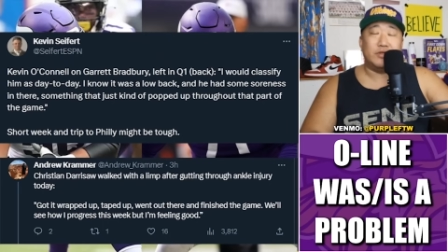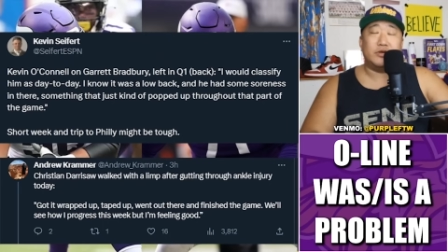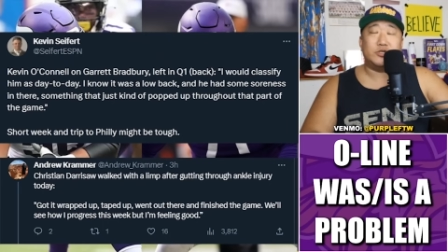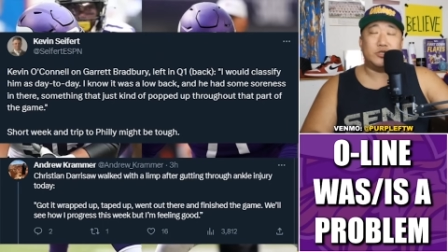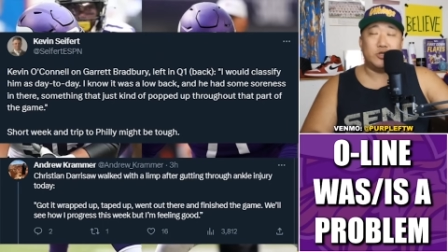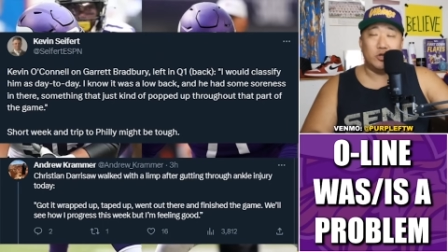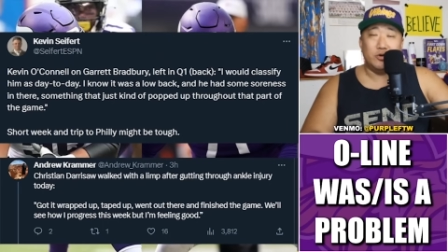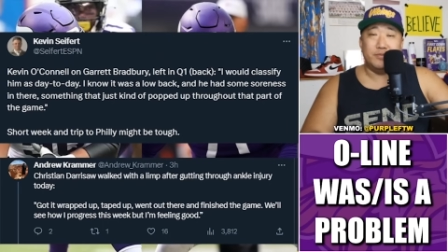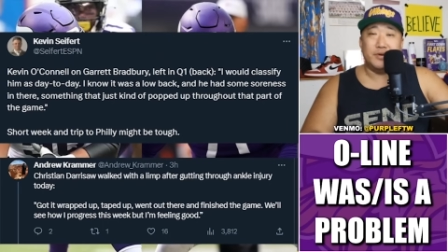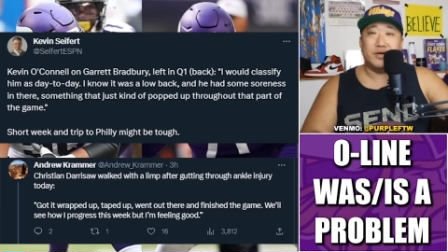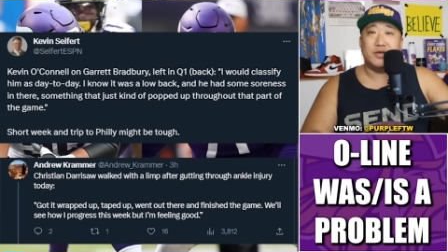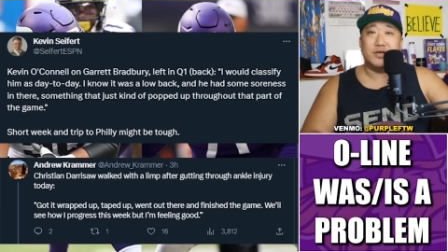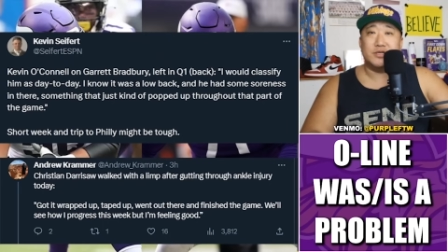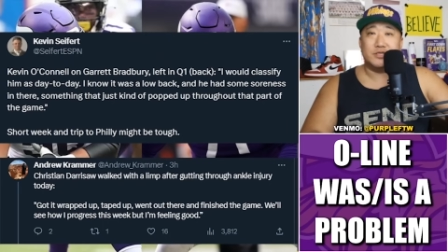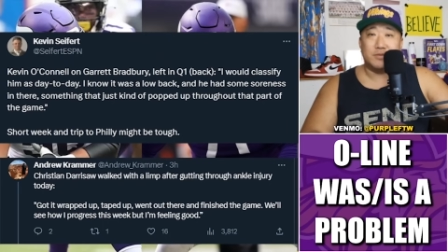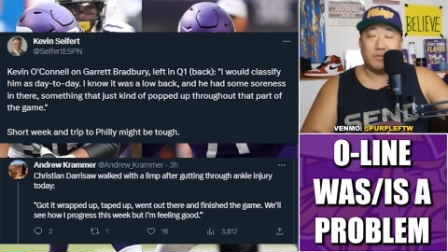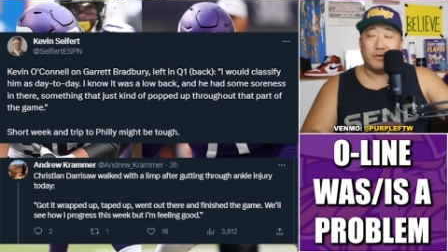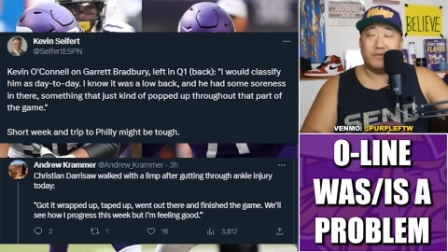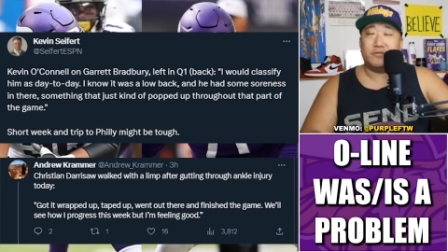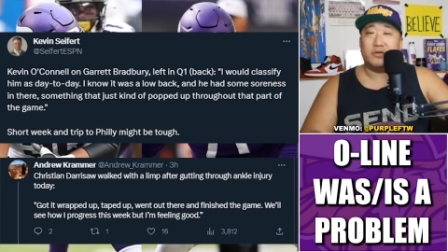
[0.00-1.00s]
Even though Schlottmann
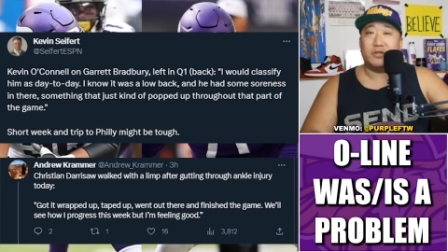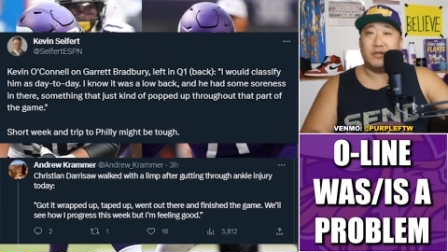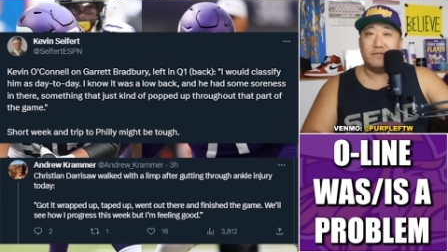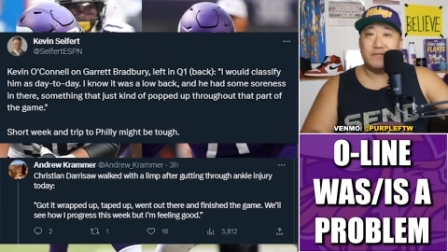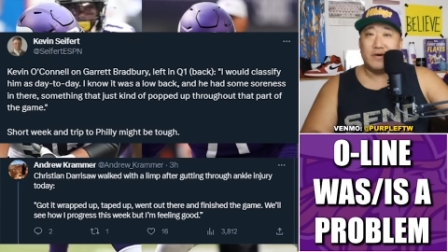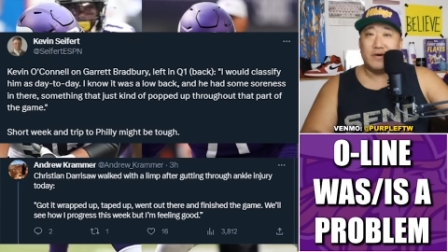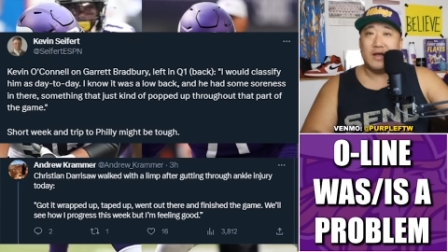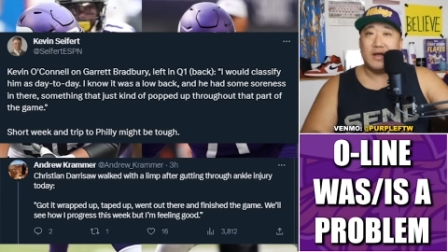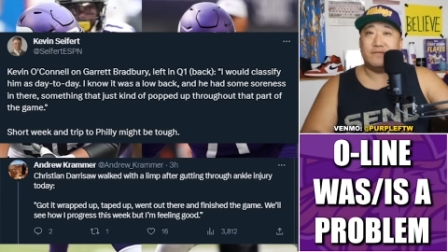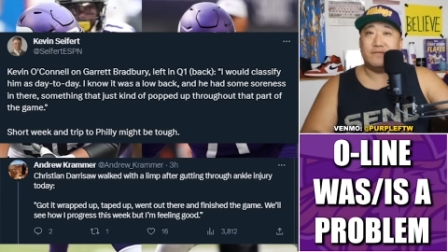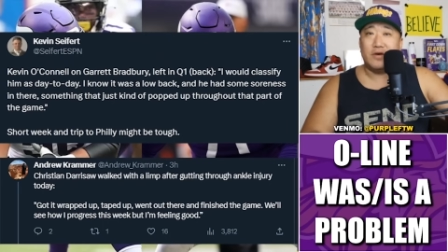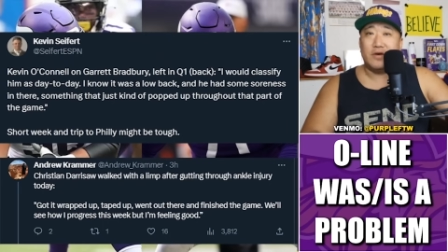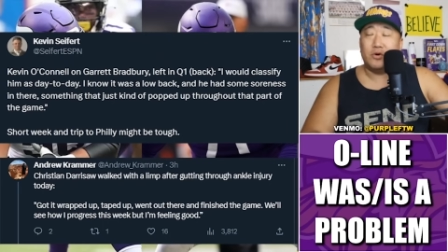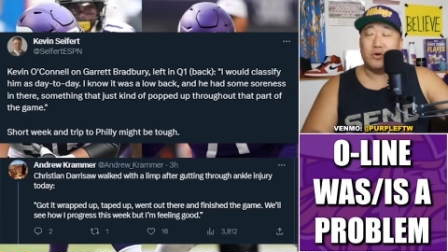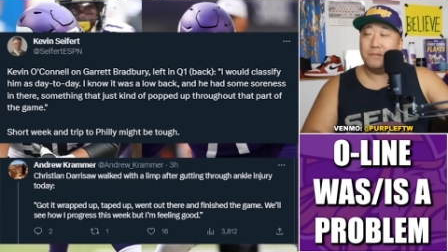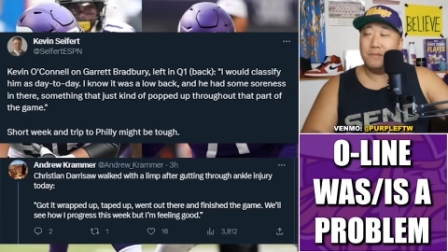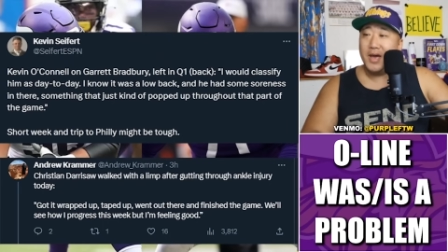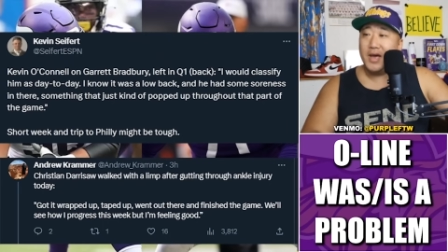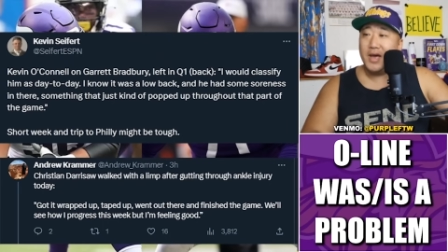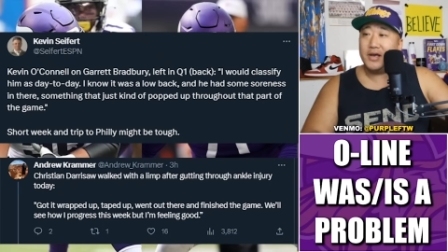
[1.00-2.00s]
is a perfectly fine
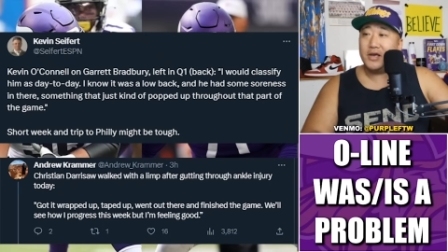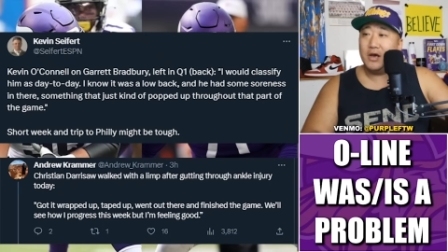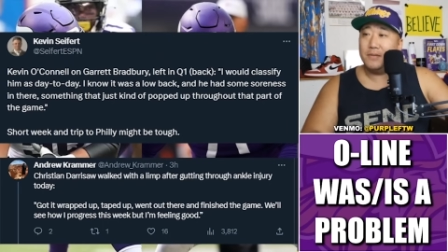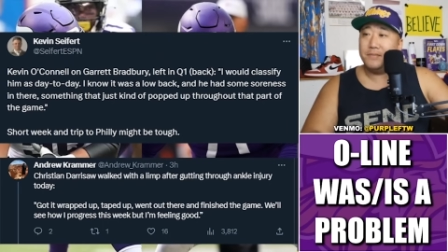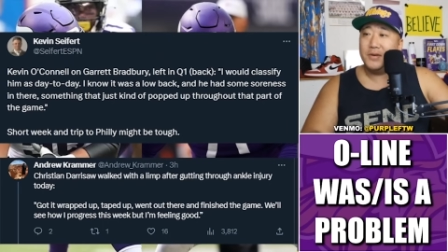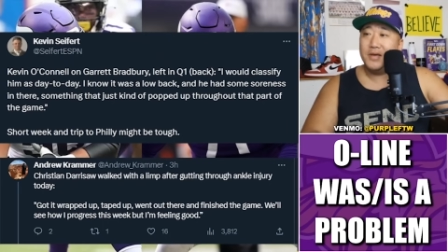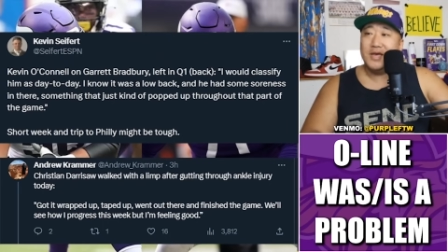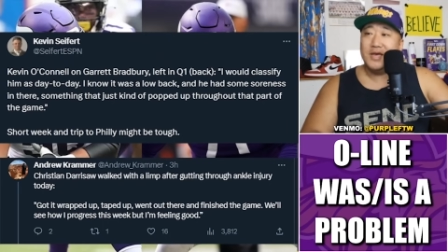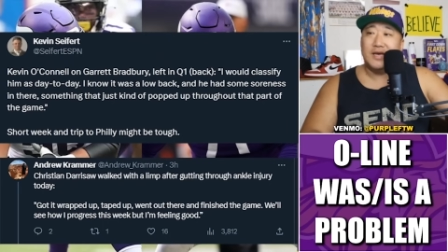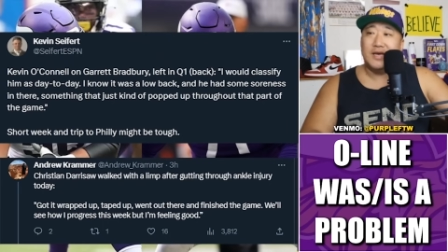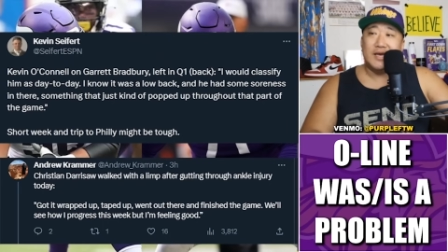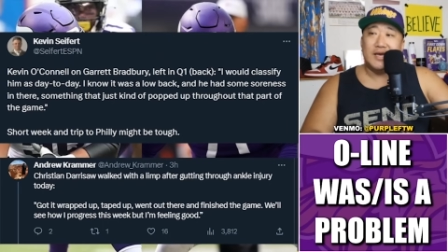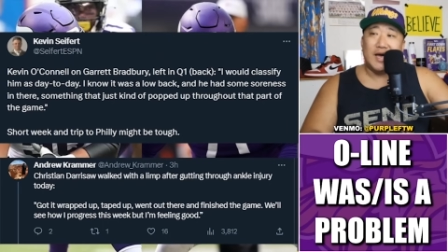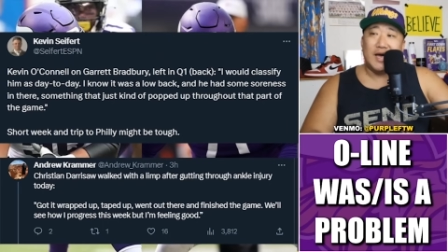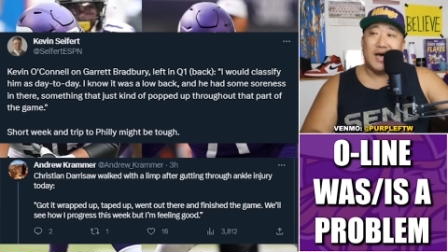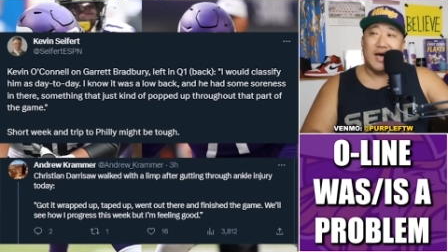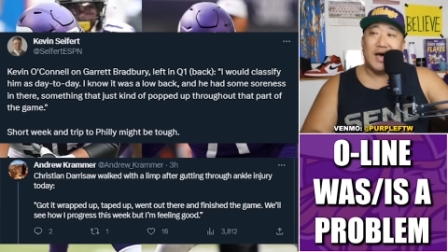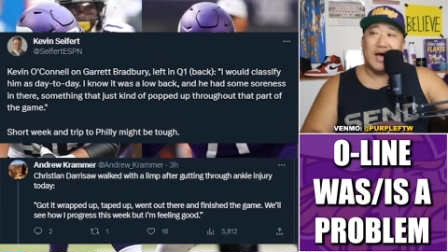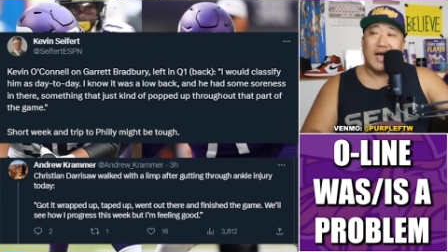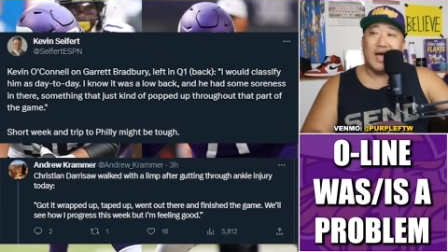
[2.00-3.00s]
veteran backup,
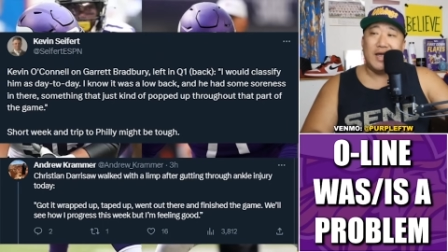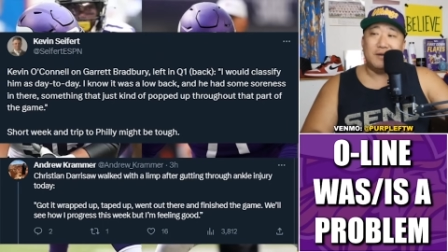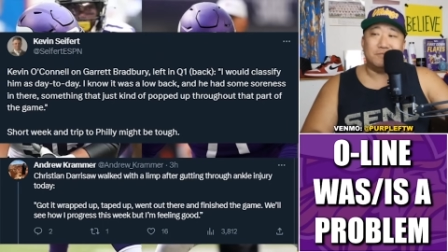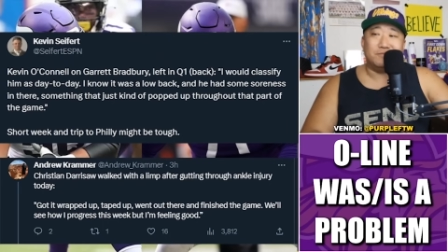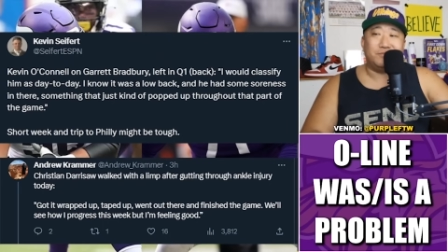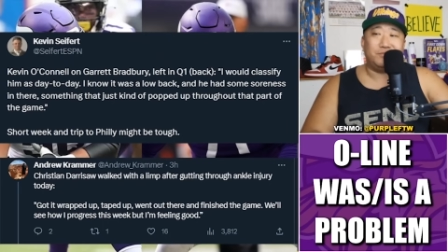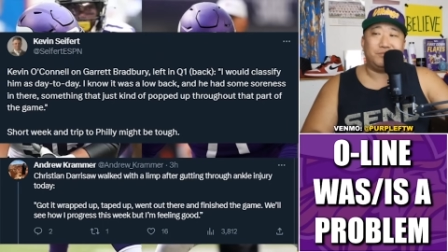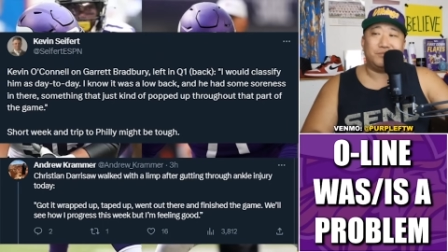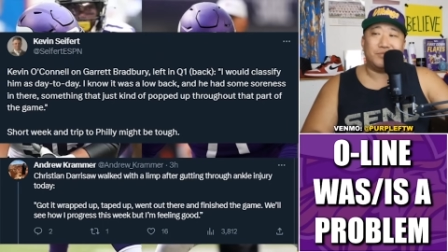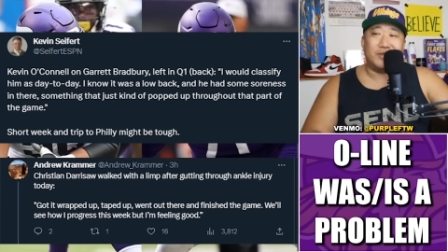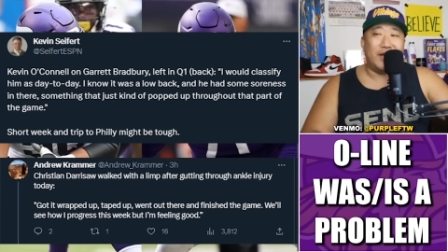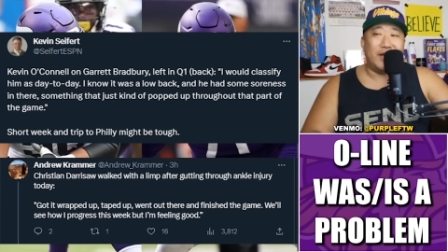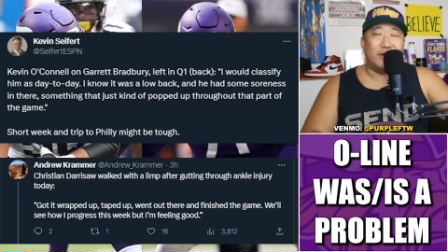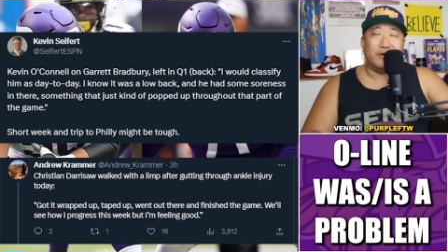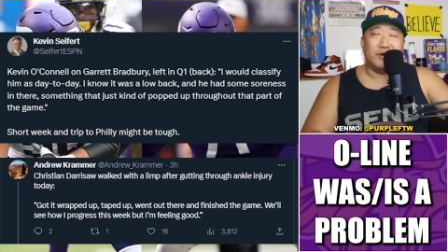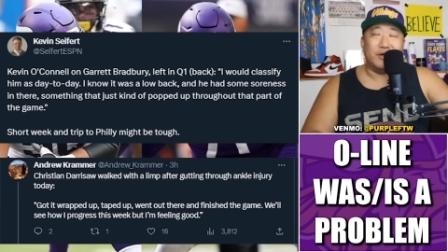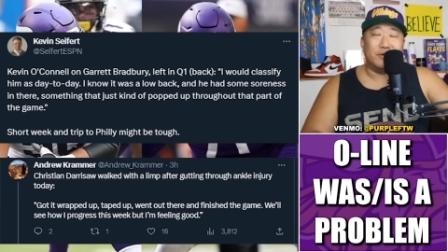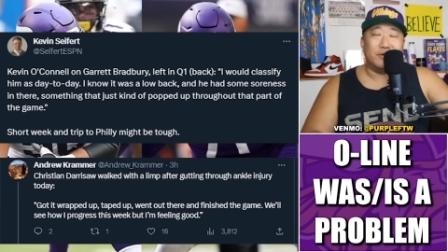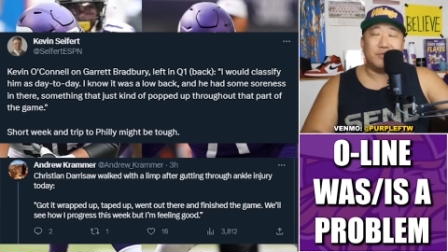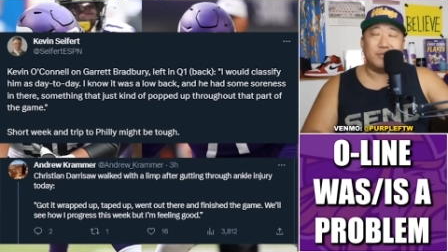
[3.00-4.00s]
I. Uh,
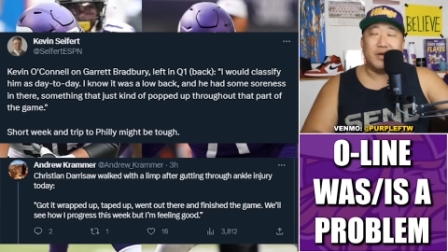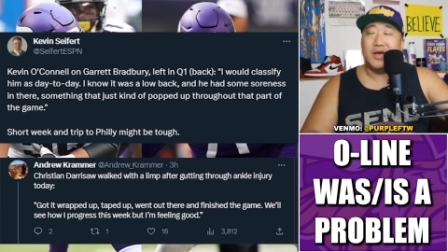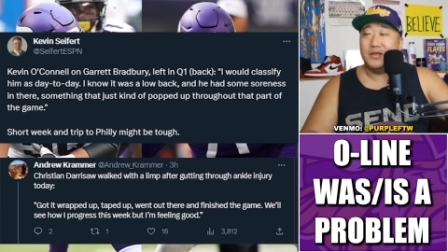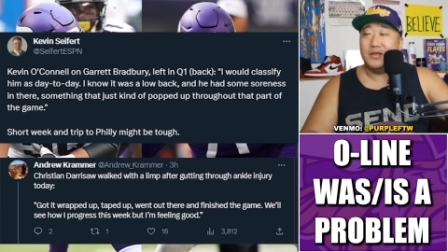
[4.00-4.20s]
I don't know.